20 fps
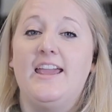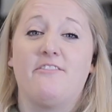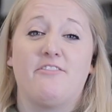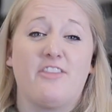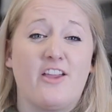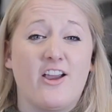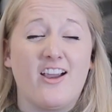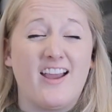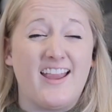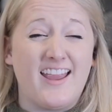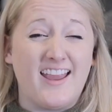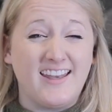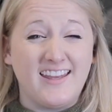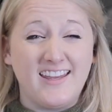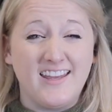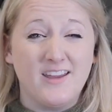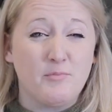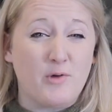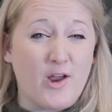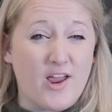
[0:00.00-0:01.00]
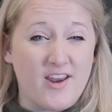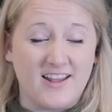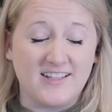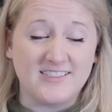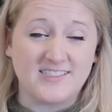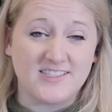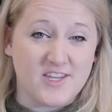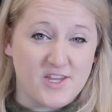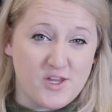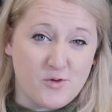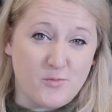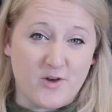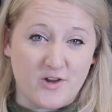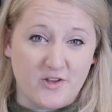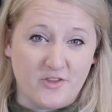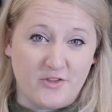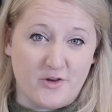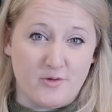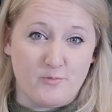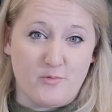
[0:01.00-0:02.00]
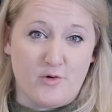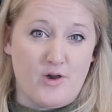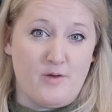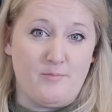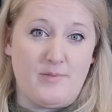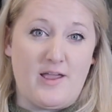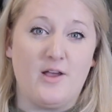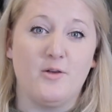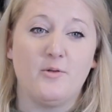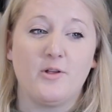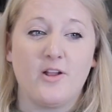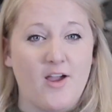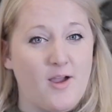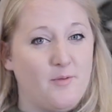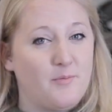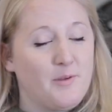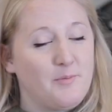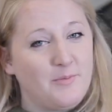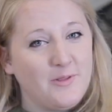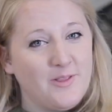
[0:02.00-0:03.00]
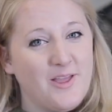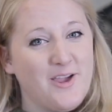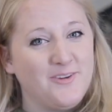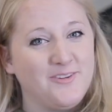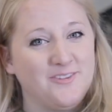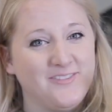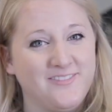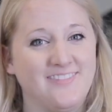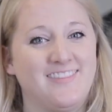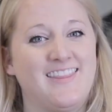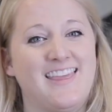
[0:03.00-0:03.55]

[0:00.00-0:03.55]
If there are any products that you want to learn more about, comment below.